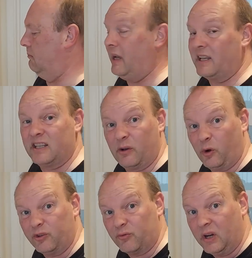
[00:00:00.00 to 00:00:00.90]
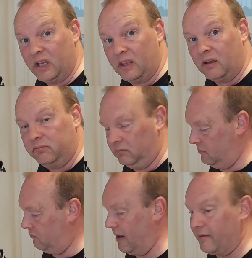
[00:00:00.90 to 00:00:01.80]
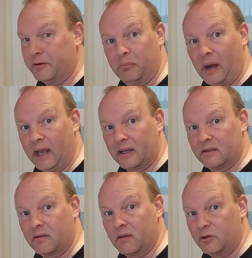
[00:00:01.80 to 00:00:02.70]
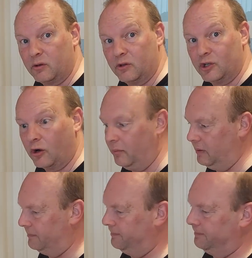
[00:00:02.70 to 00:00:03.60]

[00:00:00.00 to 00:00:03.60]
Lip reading: Makes no odds really, they're round and black, so they'll do the job.